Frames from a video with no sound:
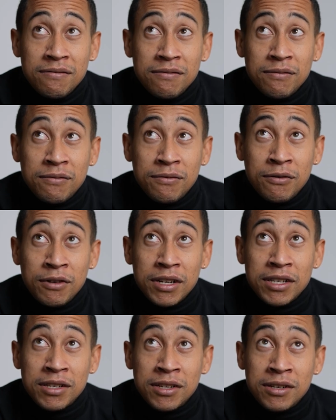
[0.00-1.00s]
for it
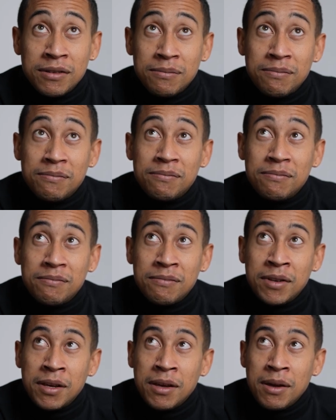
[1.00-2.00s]
to
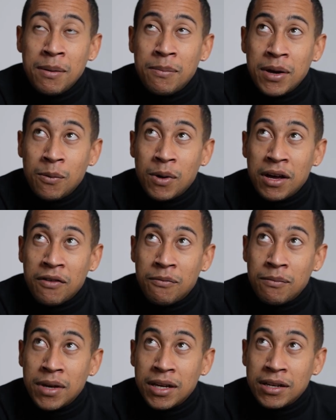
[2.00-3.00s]
be a way of
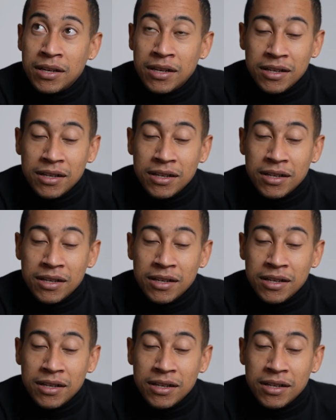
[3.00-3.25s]
me